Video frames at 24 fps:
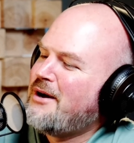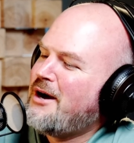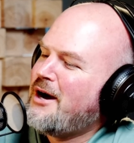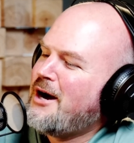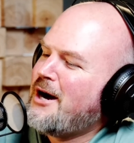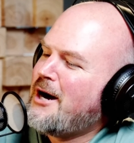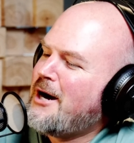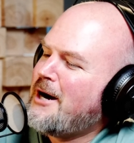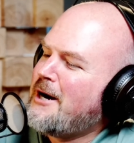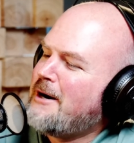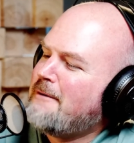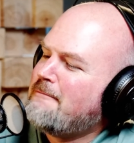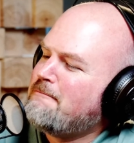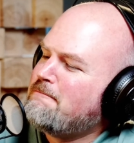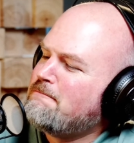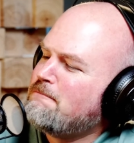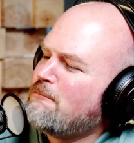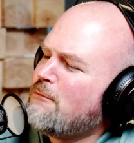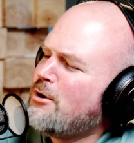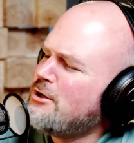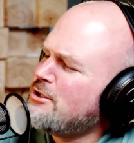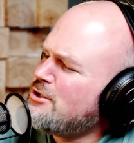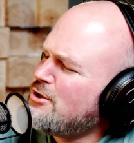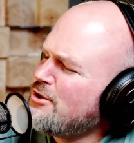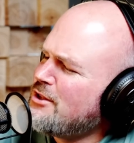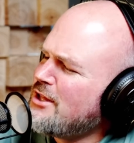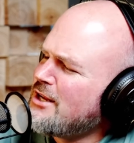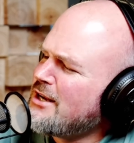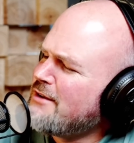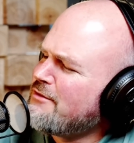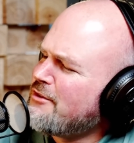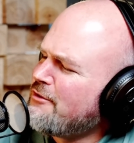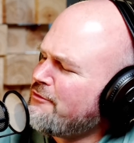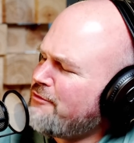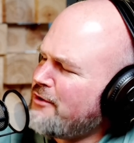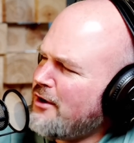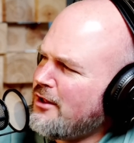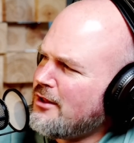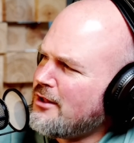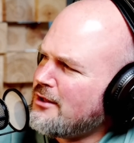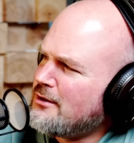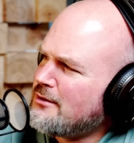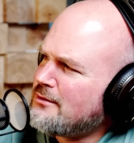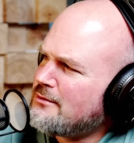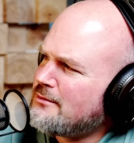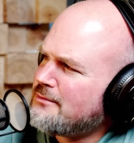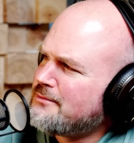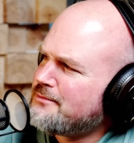What did you think of the
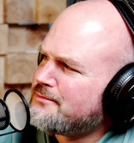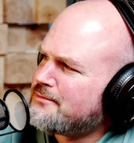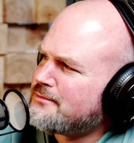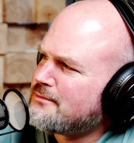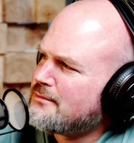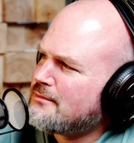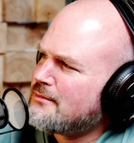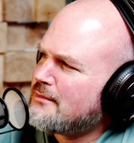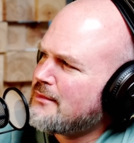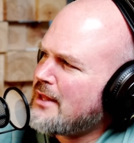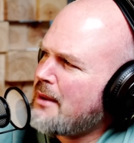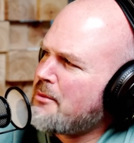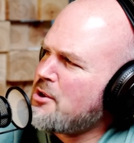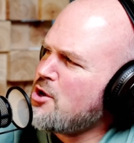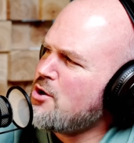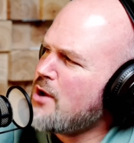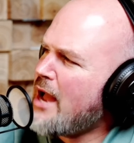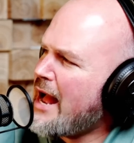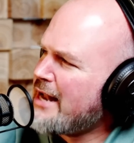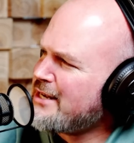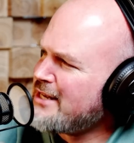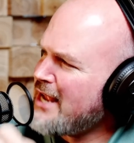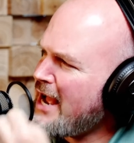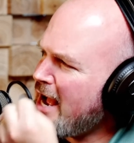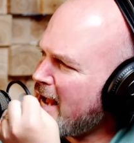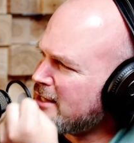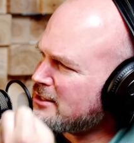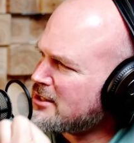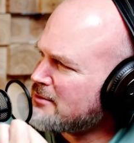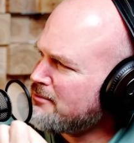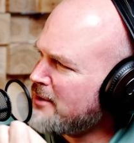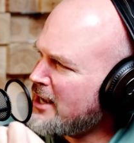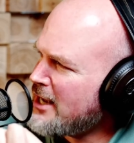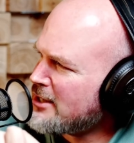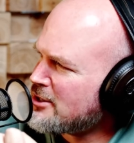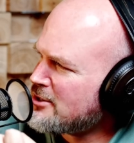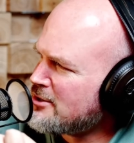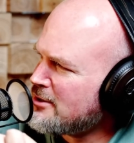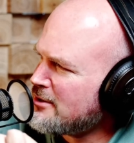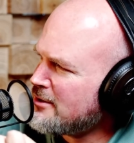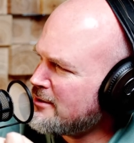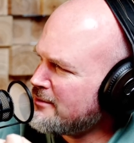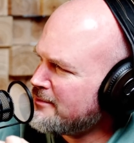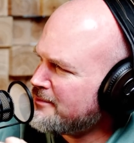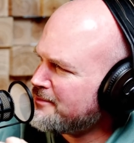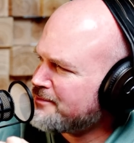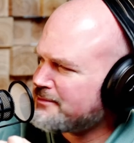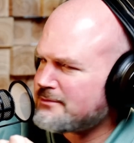villain? I mean, you had
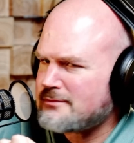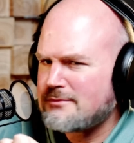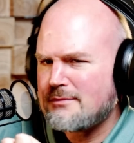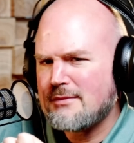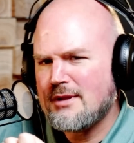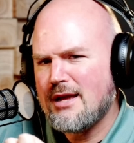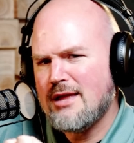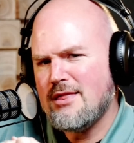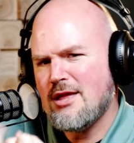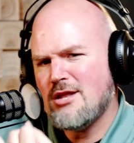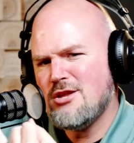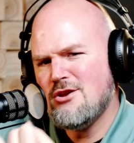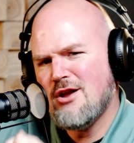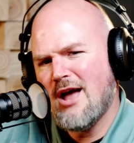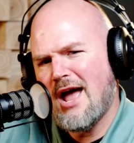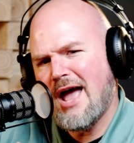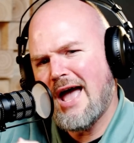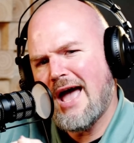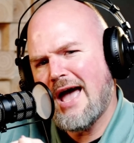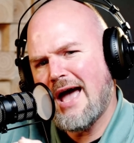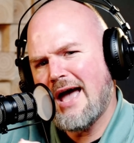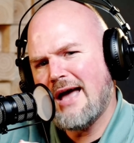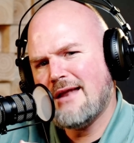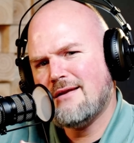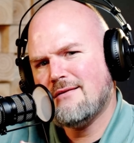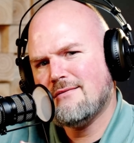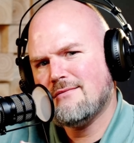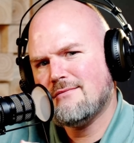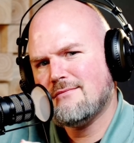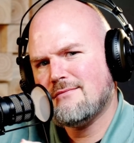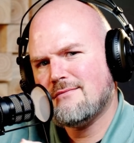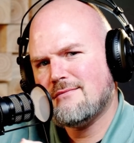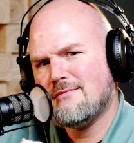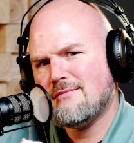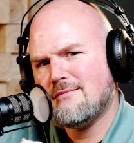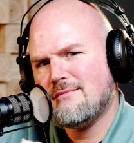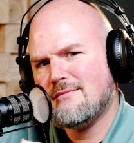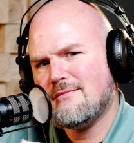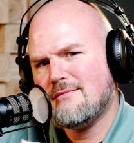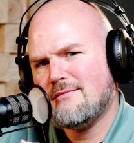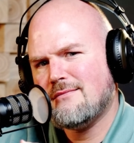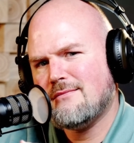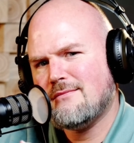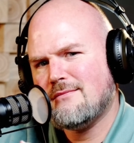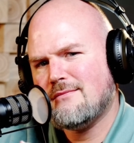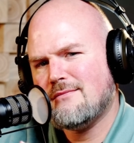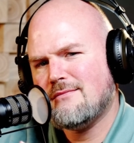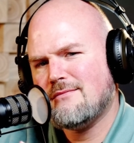Taskmaster, and then you had
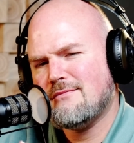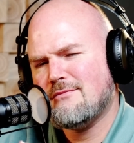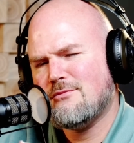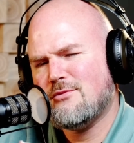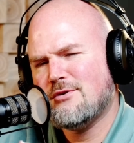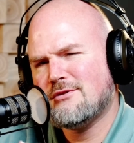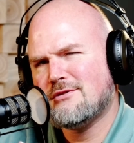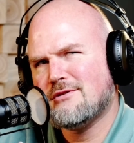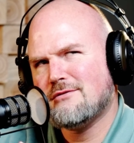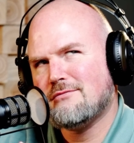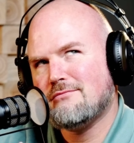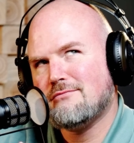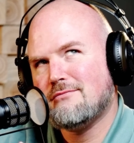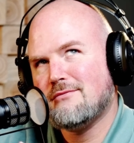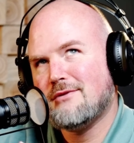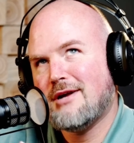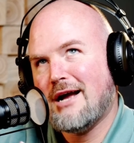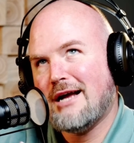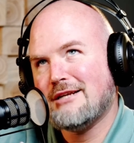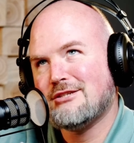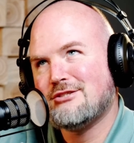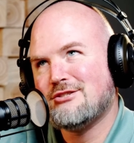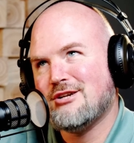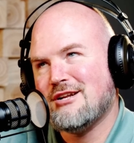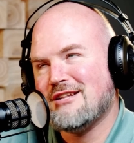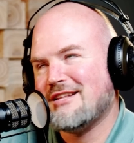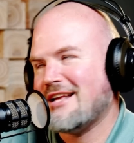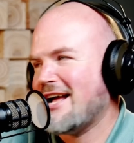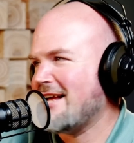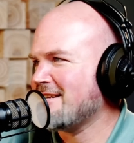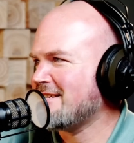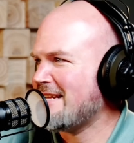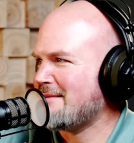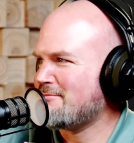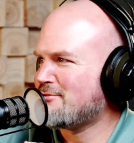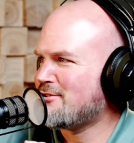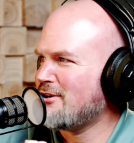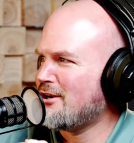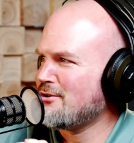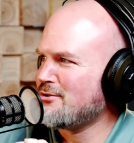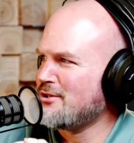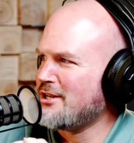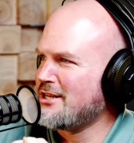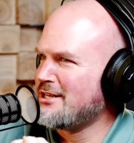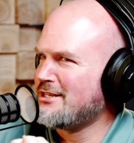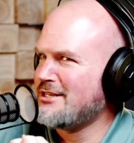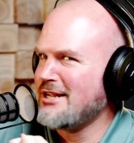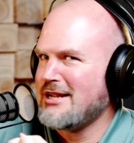the guy's name
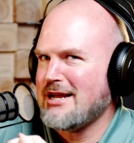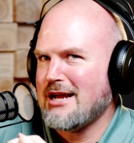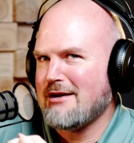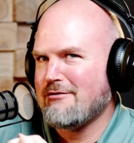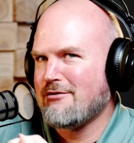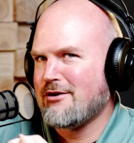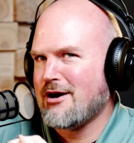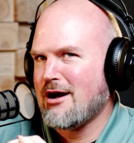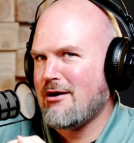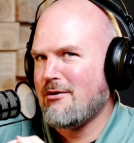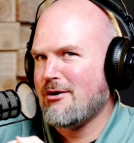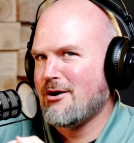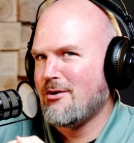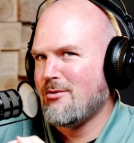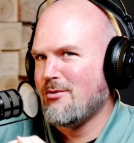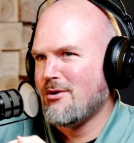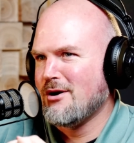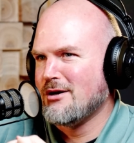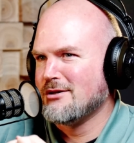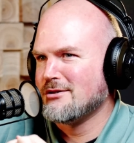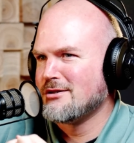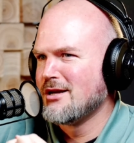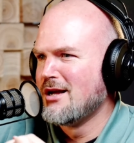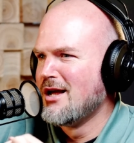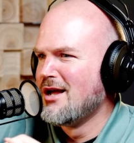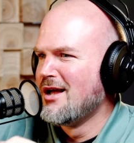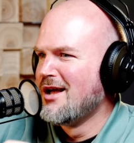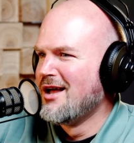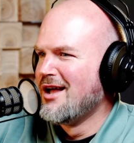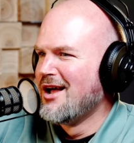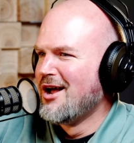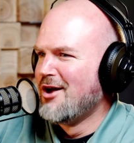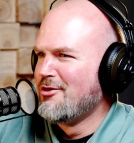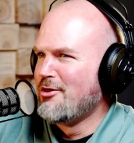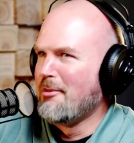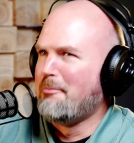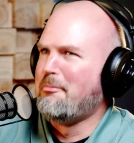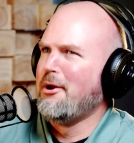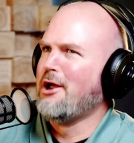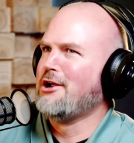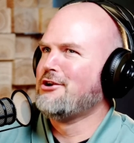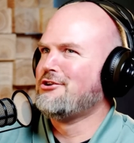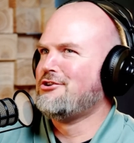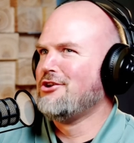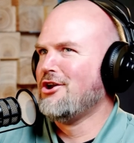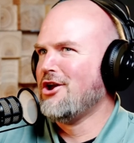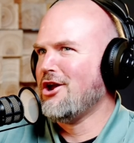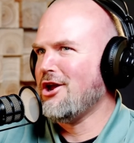started with a D. I forgot what it was. The
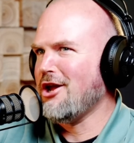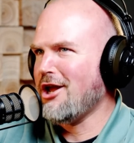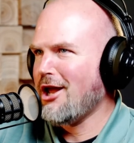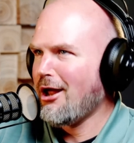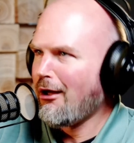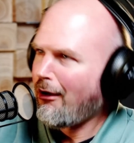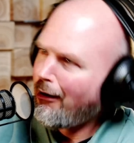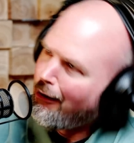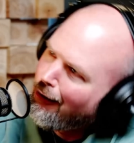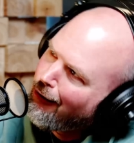Big D.